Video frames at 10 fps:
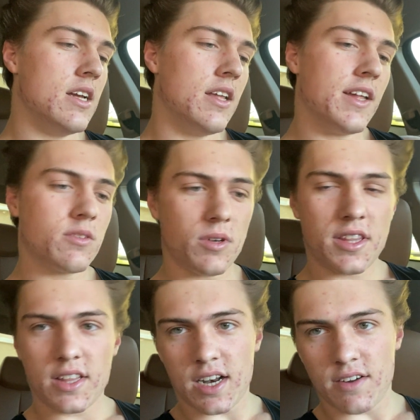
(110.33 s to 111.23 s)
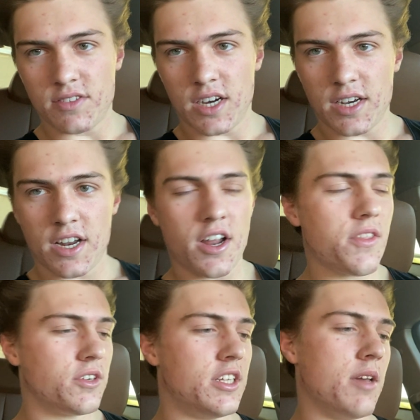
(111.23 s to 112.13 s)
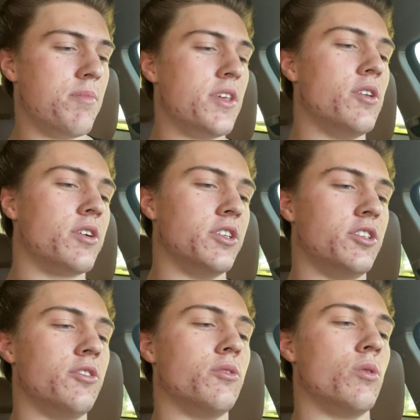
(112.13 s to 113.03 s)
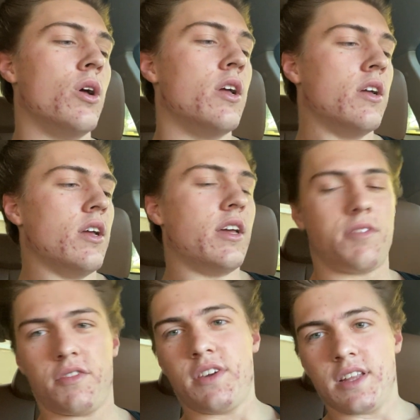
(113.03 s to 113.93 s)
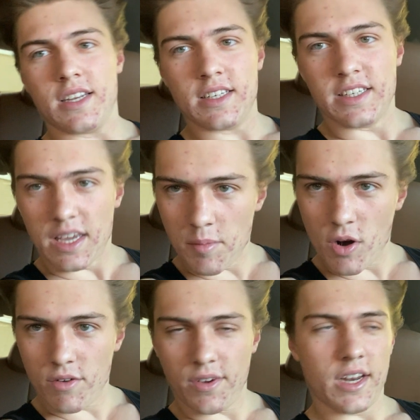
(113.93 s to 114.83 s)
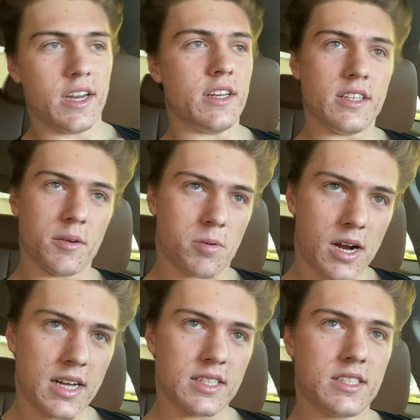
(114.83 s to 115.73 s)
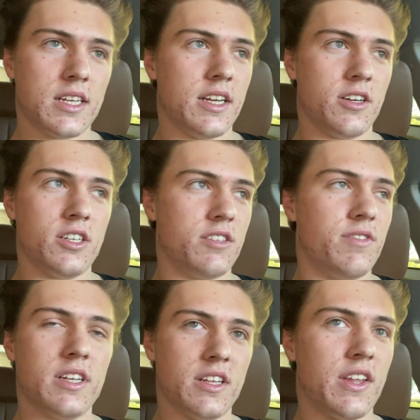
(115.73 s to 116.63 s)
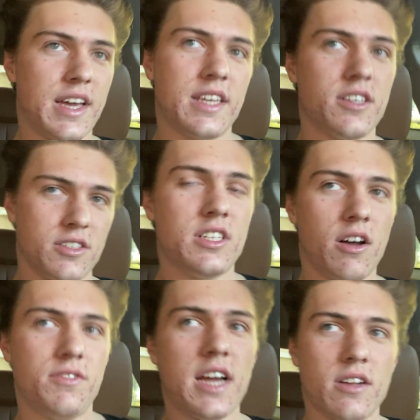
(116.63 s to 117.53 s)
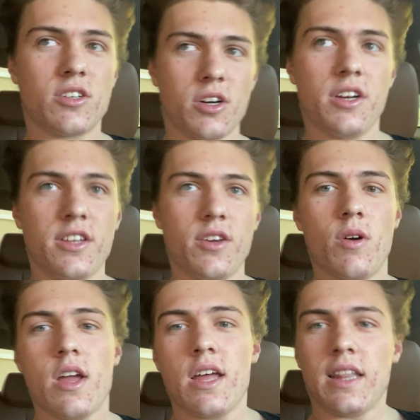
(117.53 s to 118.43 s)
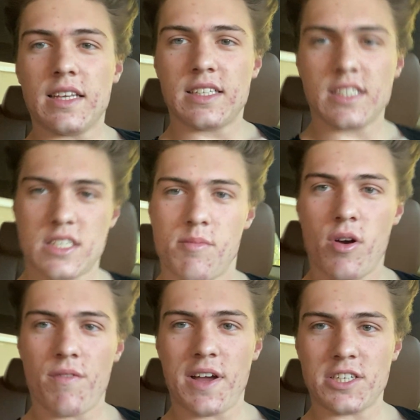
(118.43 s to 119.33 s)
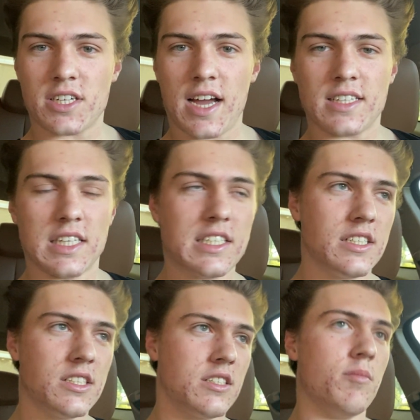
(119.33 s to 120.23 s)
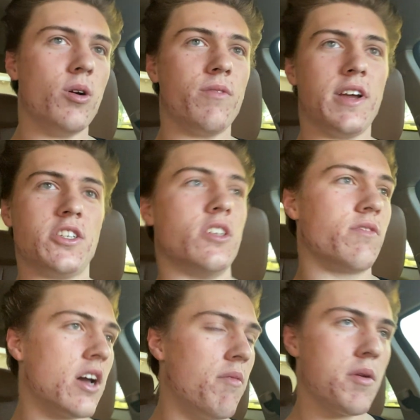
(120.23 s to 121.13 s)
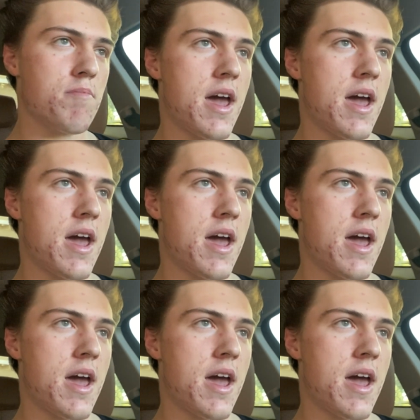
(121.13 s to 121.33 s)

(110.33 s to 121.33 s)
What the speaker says: That's one thing that I've done. Another tip that you can do if you're feeling demotivated, depressed, and you're just feeling like your self-doubt's hurting you, listen to some motivation, guys. Listen to some motivation of coming